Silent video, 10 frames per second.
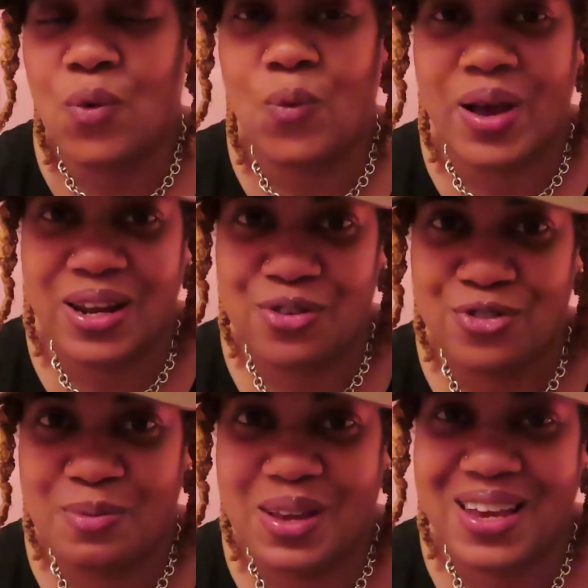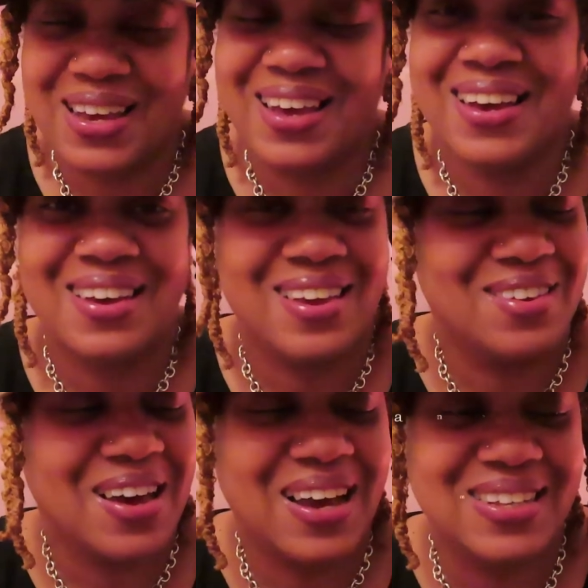waiting for me.
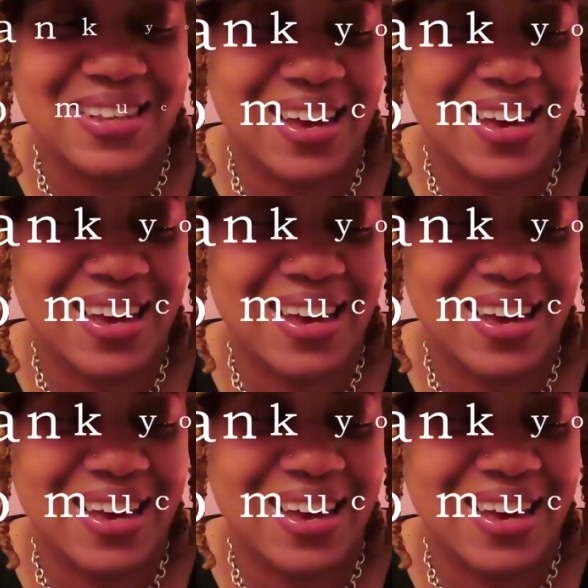You guys,